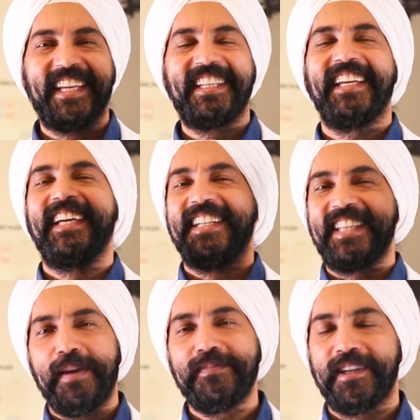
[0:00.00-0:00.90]
it,
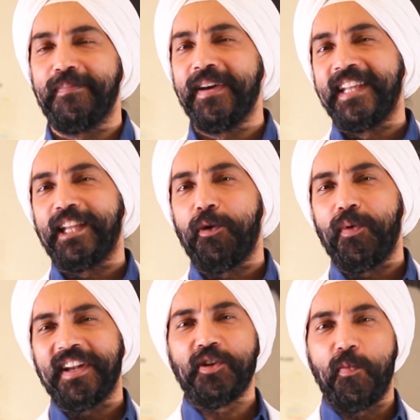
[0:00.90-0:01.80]
time's up. Now,
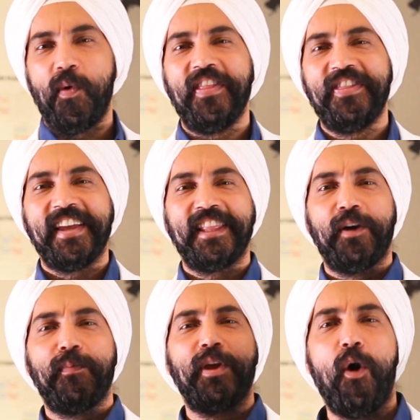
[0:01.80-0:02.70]
what is the one thing
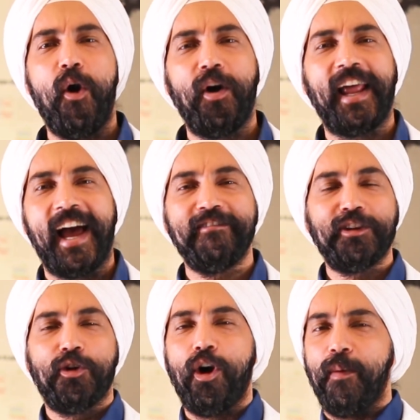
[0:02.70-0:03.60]
that we all have
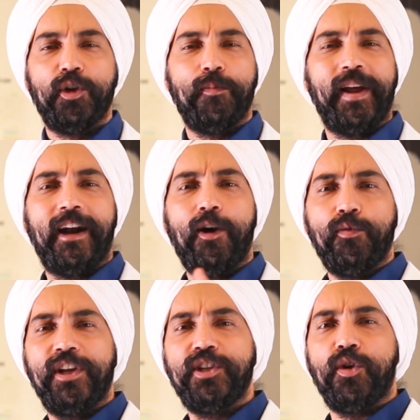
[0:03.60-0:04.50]
in common, no matter how
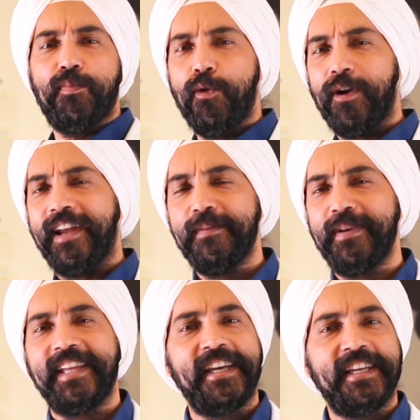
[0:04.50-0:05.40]
rich or poor
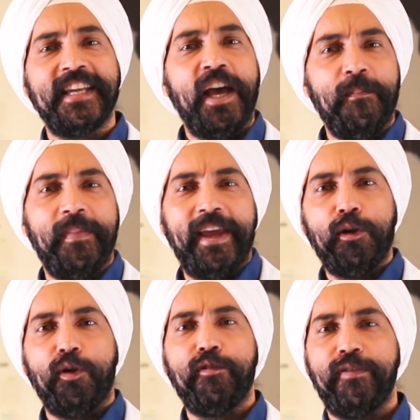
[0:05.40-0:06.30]
anybody is,
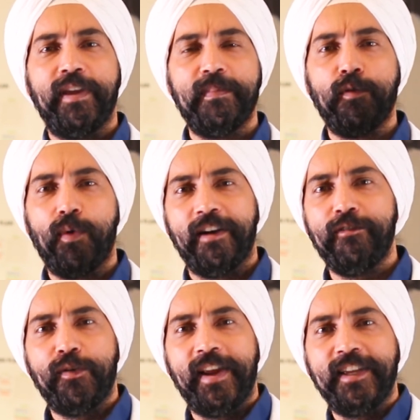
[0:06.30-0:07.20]
male or female,
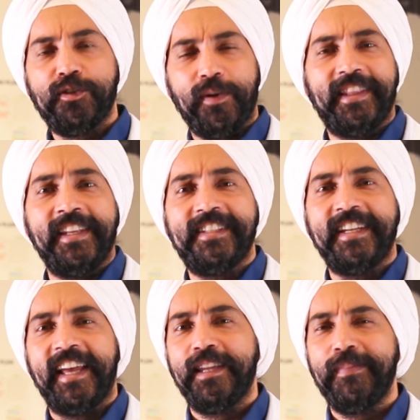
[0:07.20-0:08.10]
whatever race or
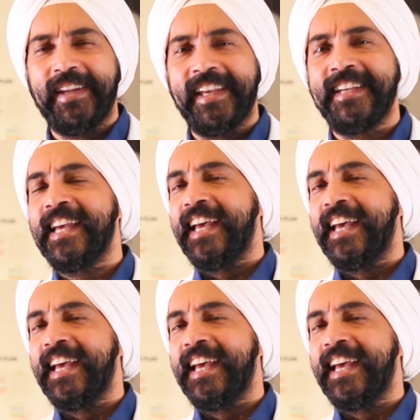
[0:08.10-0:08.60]
ethnicity anybody is,